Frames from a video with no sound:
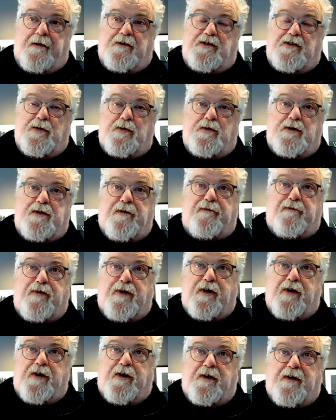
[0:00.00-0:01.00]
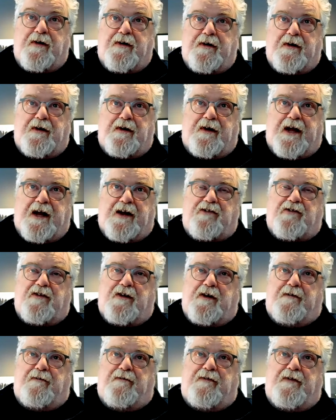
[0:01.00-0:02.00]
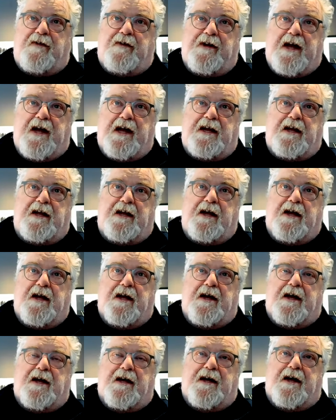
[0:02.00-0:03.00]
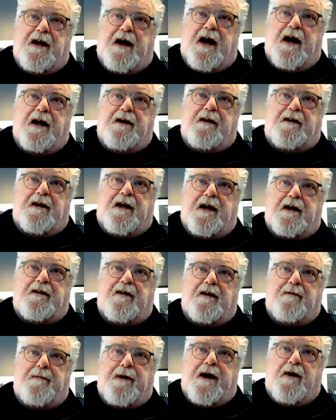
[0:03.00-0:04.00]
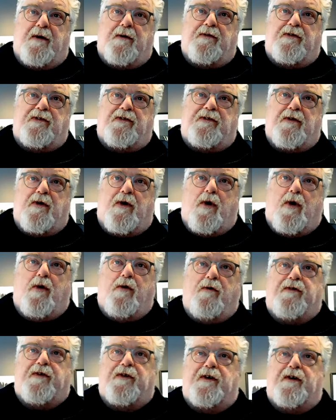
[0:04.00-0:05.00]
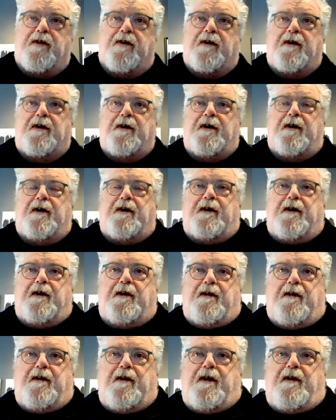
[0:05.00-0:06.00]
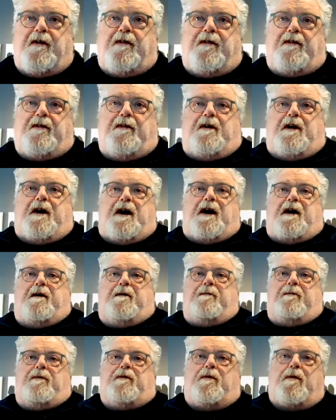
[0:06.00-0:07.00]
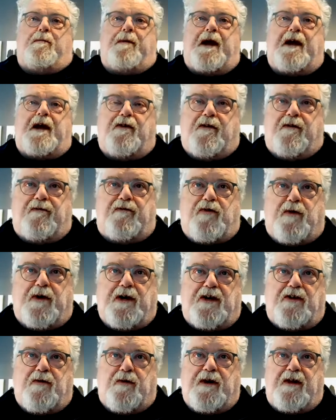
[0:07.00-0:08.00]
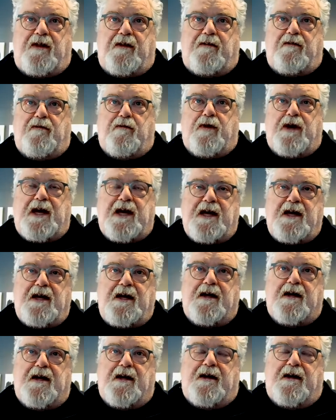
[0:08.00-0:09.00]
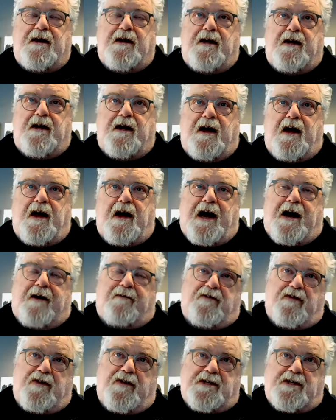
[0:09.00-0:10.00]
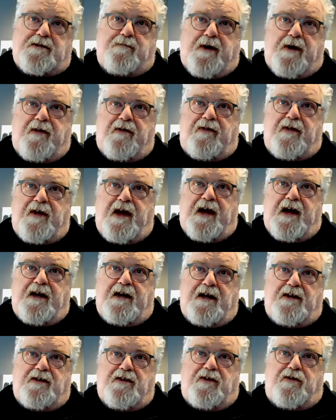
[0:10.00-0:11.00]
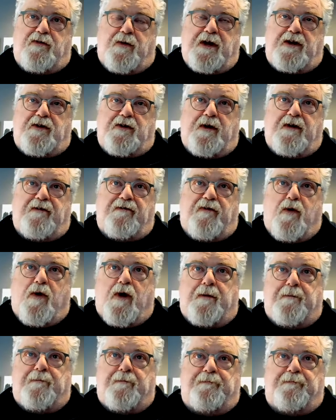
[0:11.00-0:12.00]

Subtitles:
to defer collection of any uncollected amounts over the remainder of 2023 after this month and into 2024.